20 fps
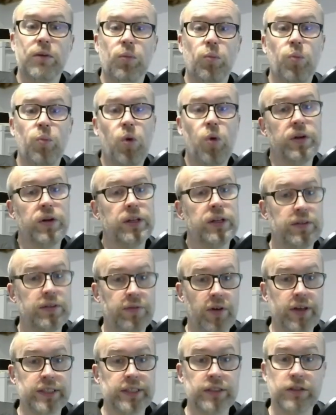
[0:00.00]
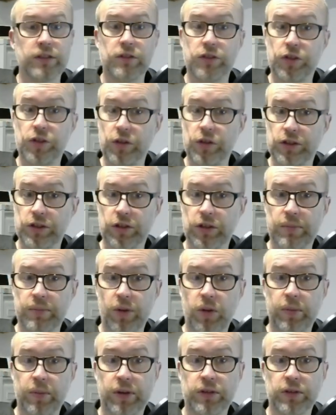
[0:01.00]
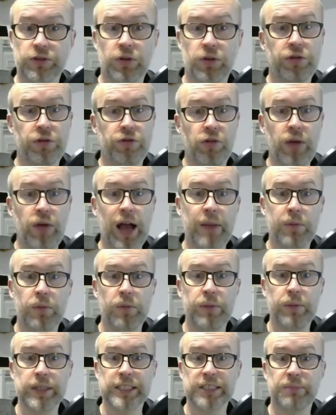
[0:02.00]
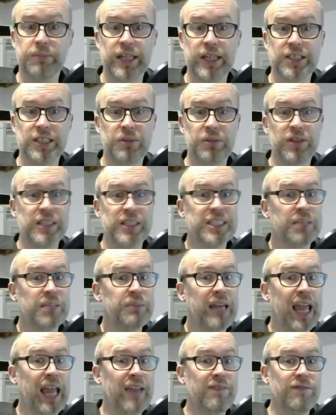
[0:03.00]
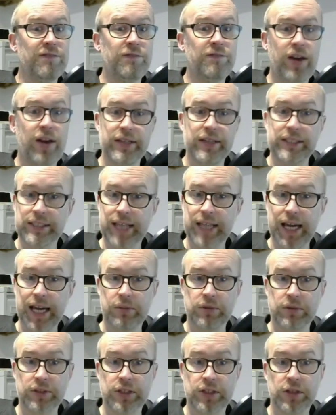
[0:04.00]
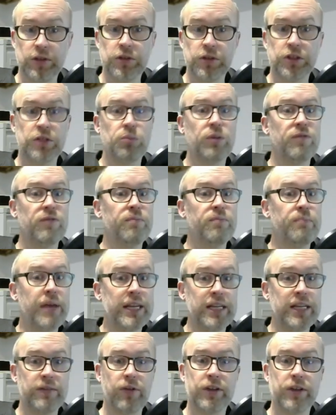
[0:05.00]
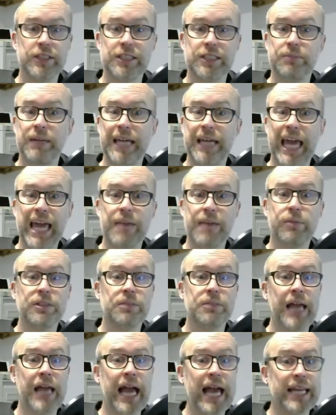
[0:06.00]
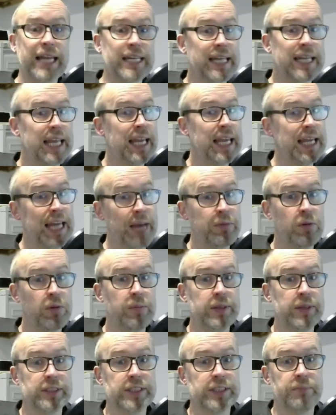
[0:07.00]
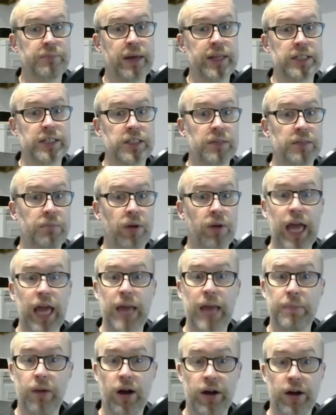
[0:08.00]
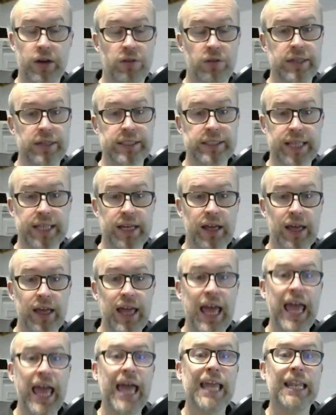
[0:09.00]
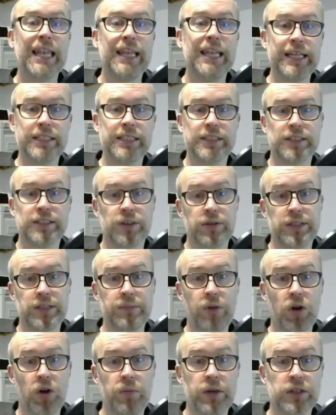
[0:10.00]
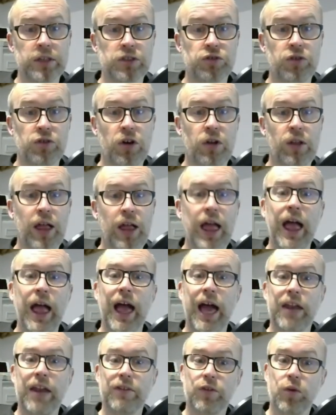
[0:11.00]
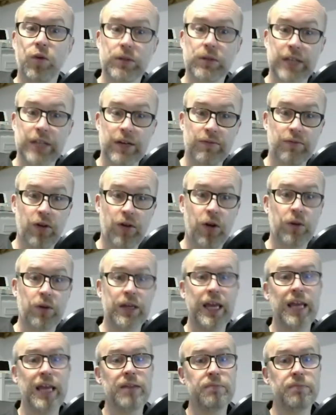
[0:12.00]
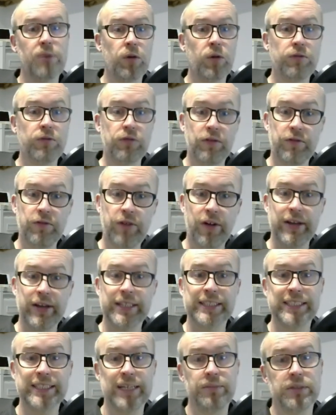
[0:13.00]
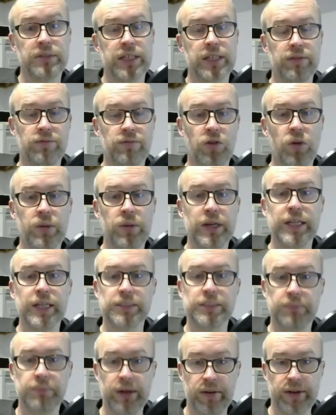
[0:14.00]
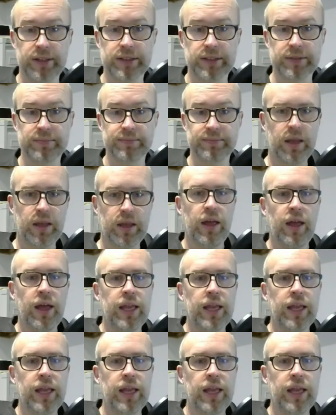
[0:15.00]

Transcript: added one device to SOTI Mobi Control through Apple Business Manager, but this can be a very scalable solution with many devices being able to be added in Apple Business Manager by a partner reseller, linked to SOTI Mobi Control, and of course enrolled in bulk for a very seamless enrollment experience.